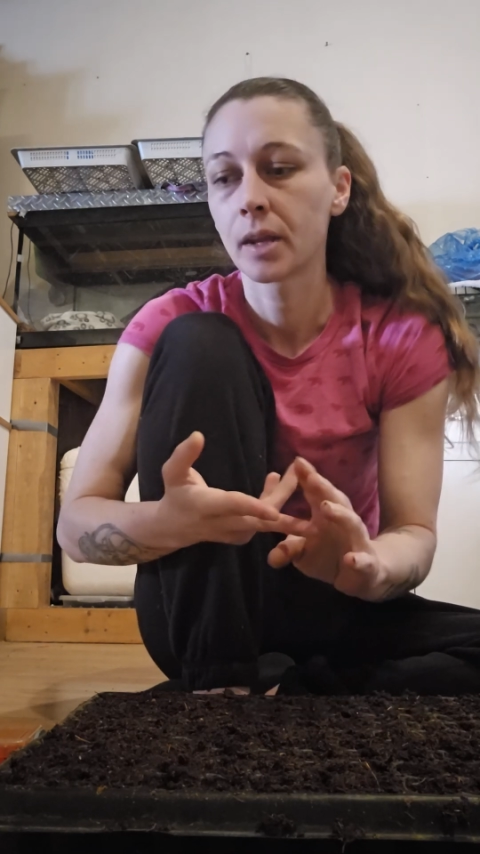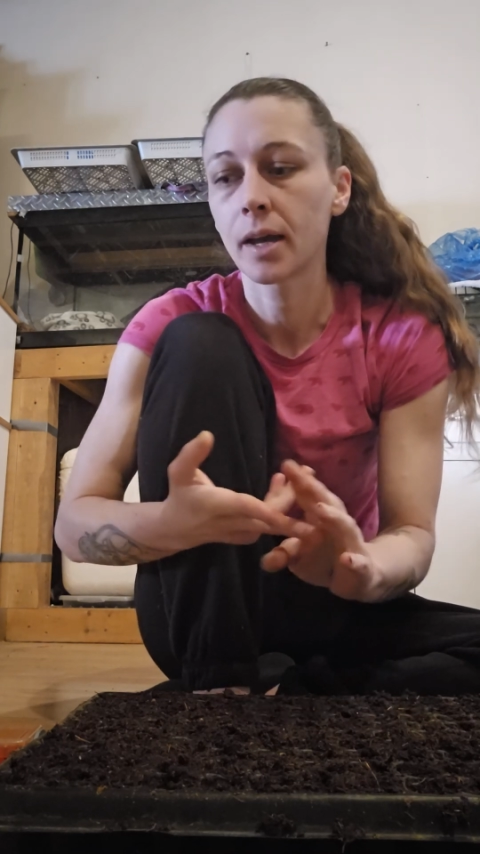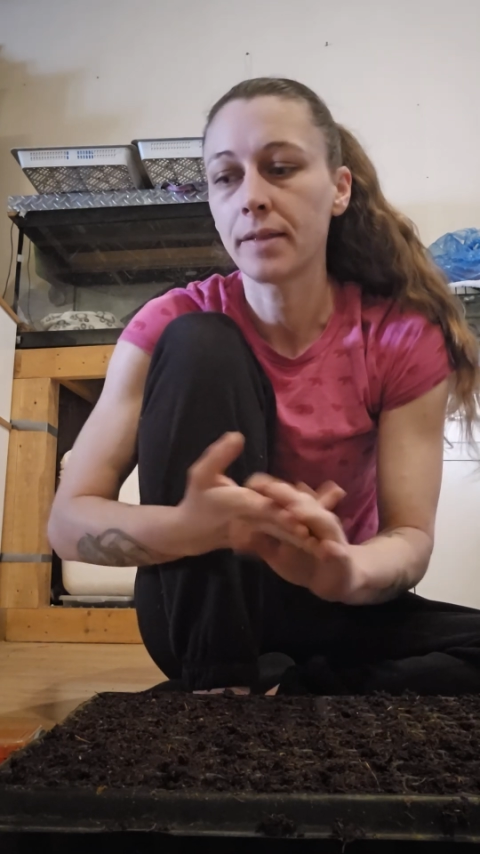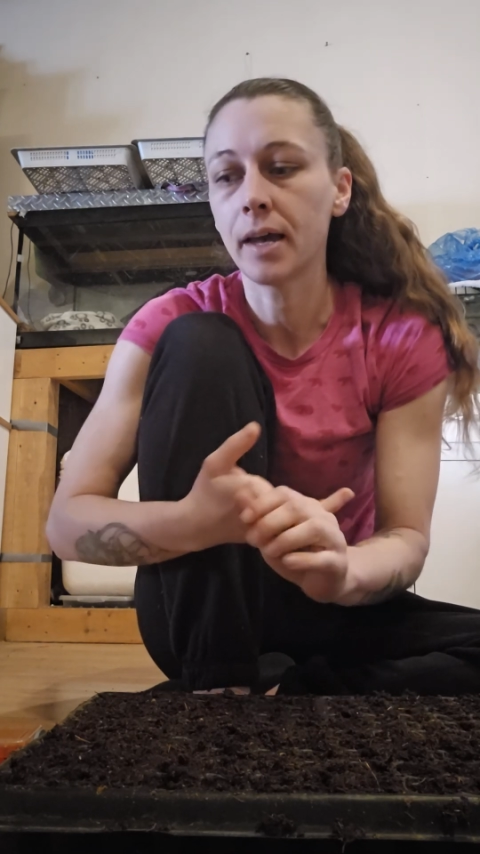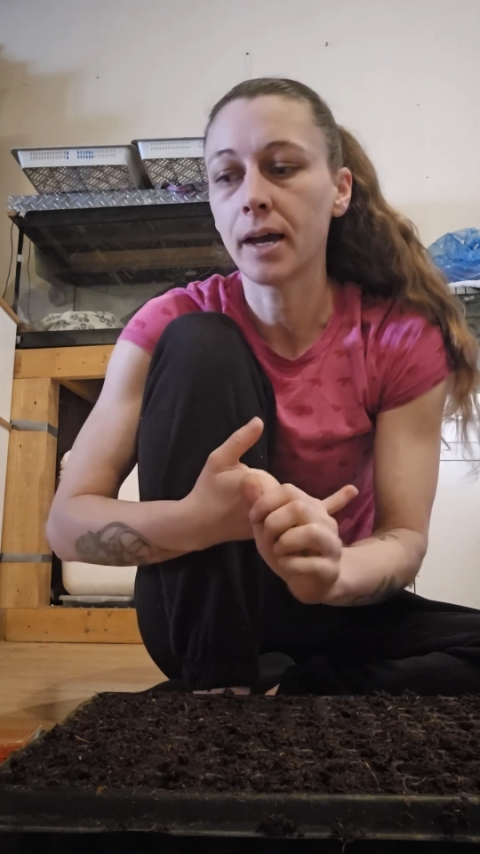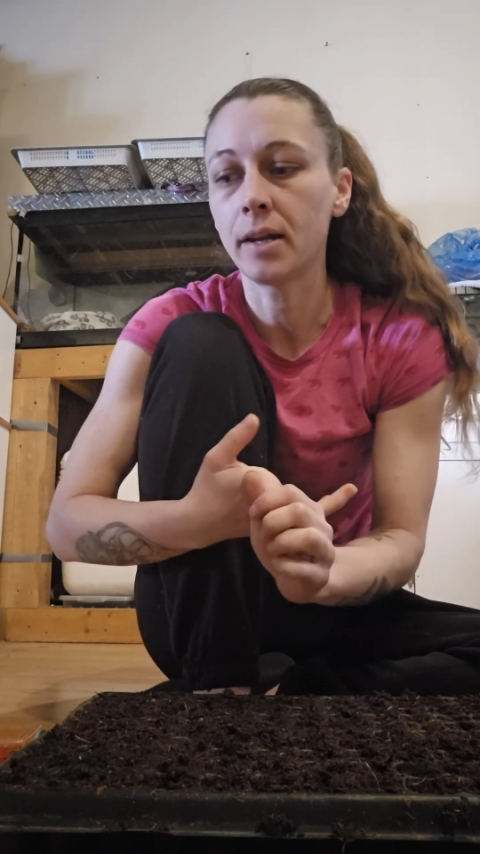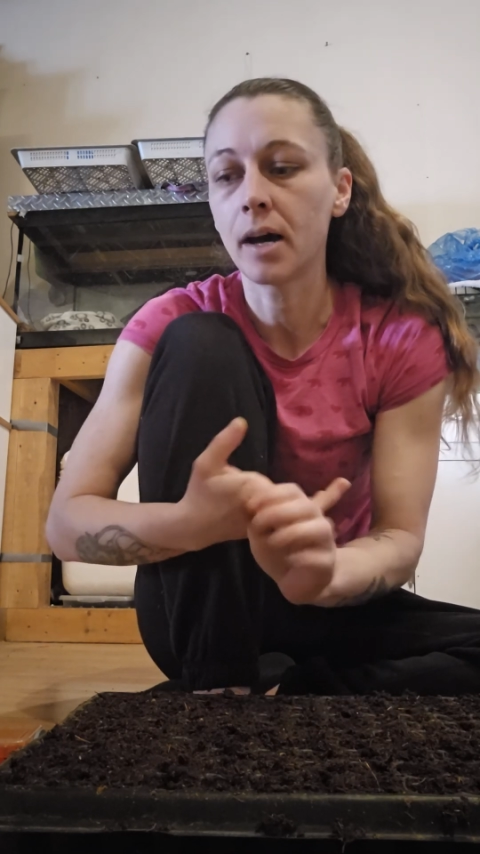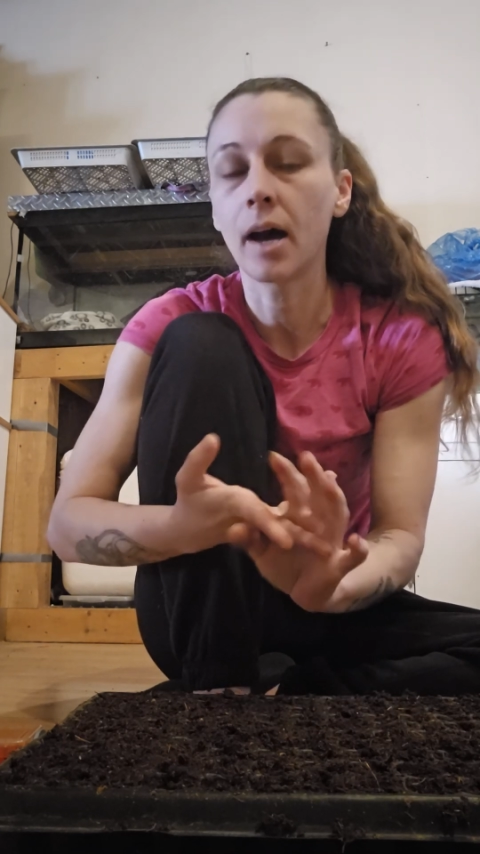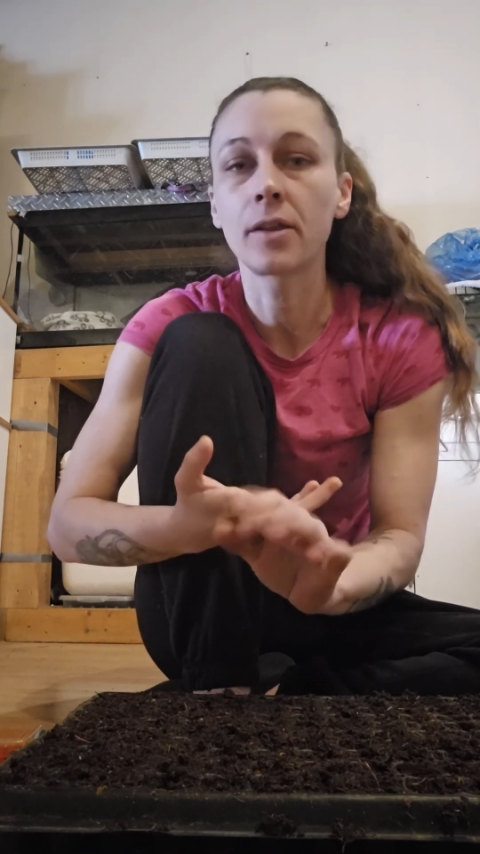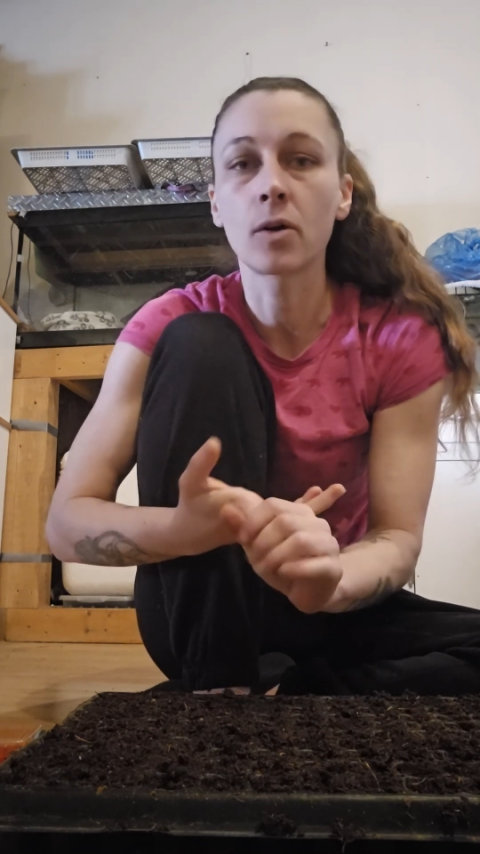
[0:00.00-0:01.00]
and
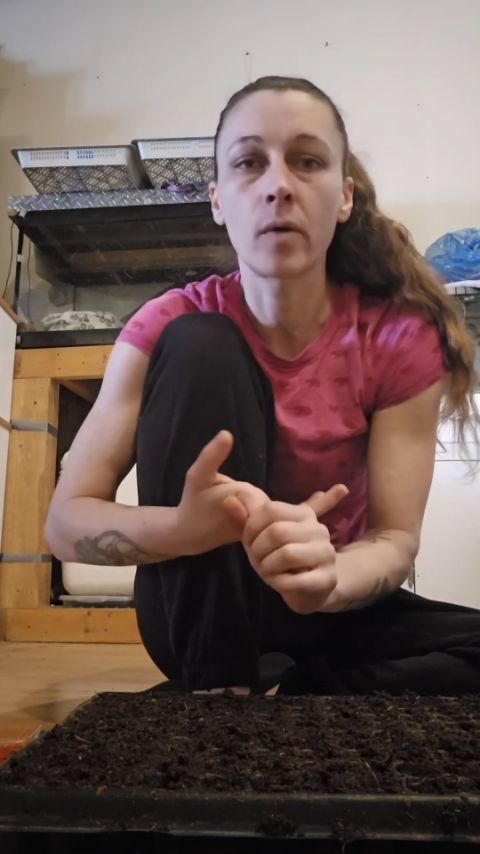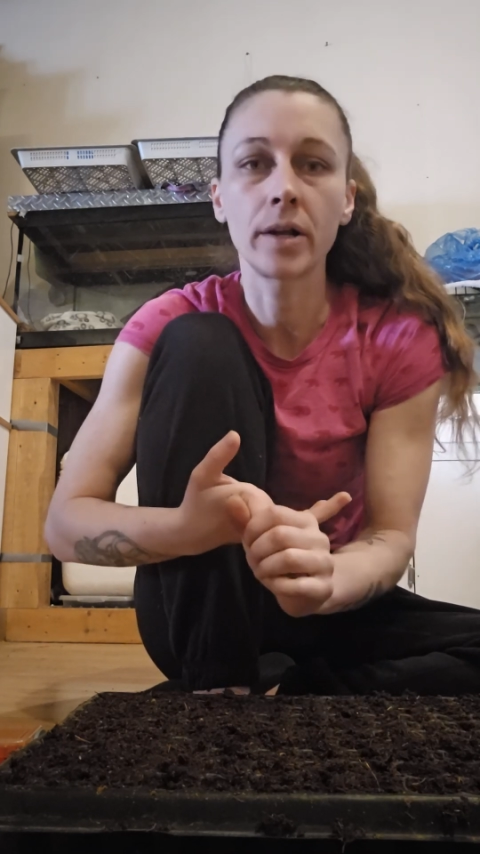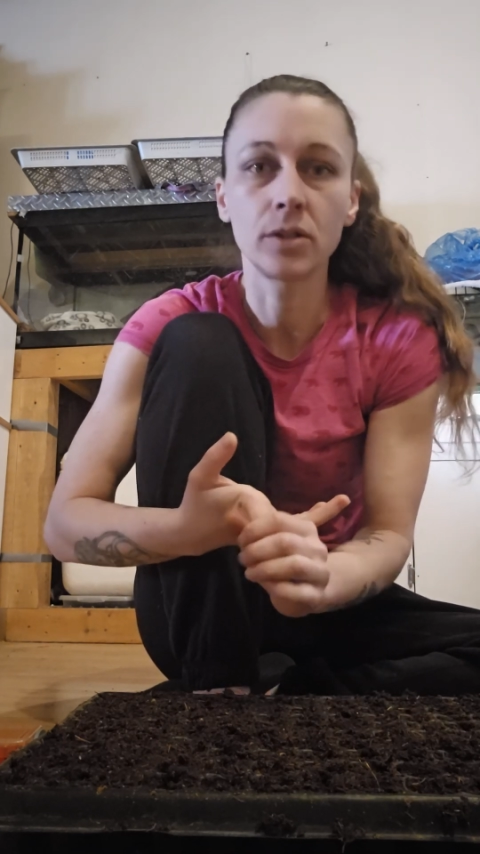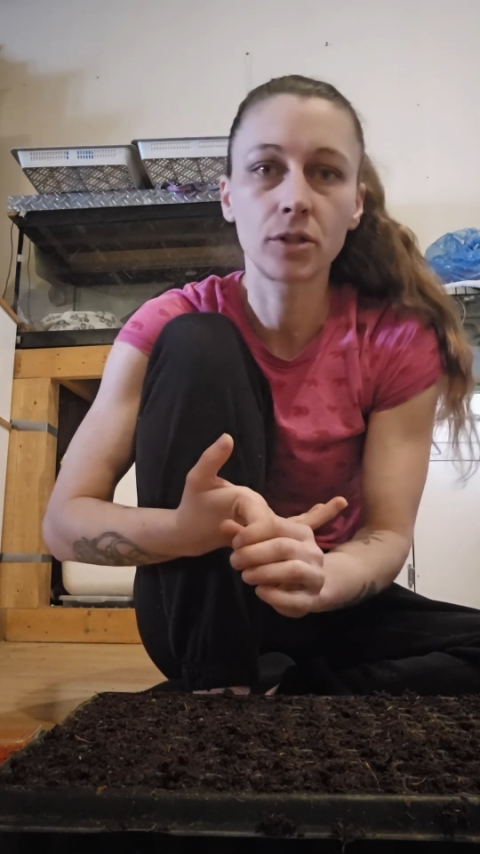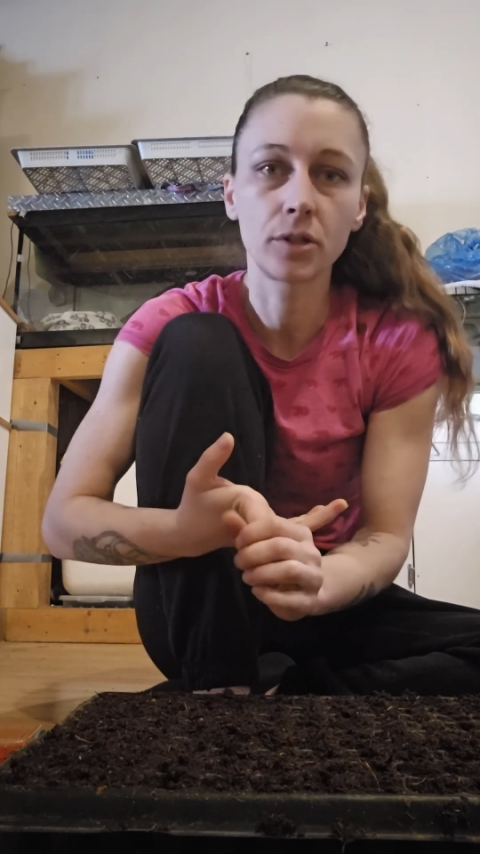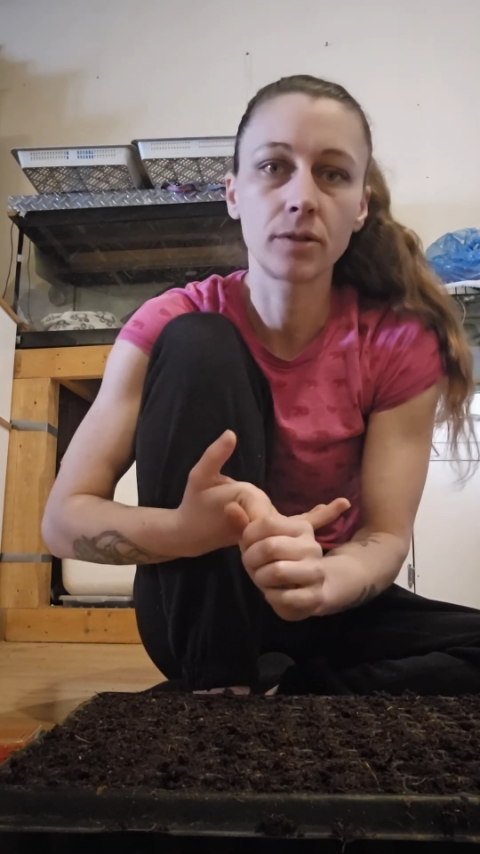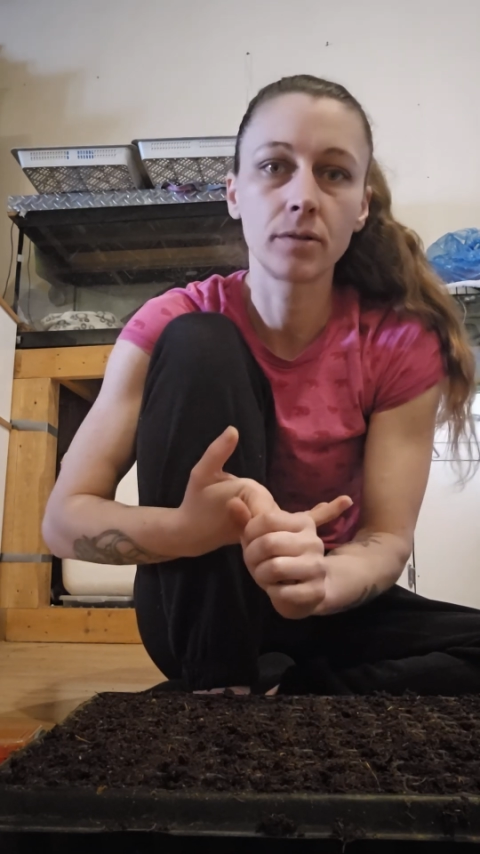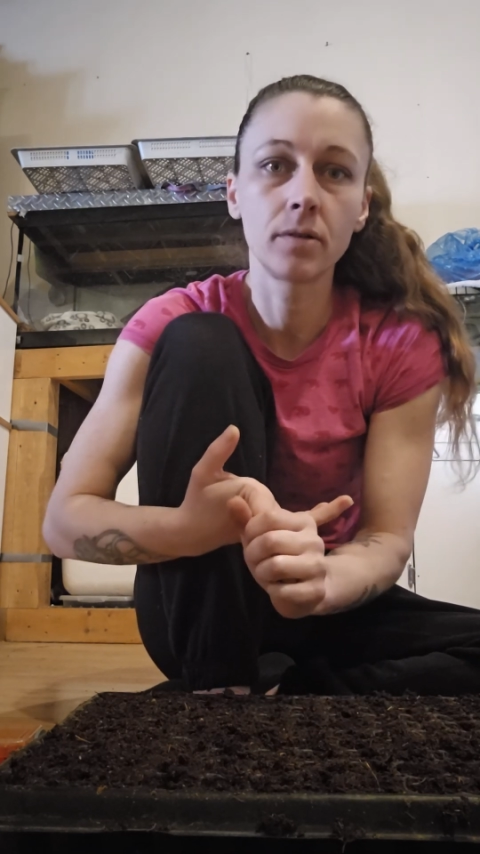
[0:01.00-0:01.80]
then other ones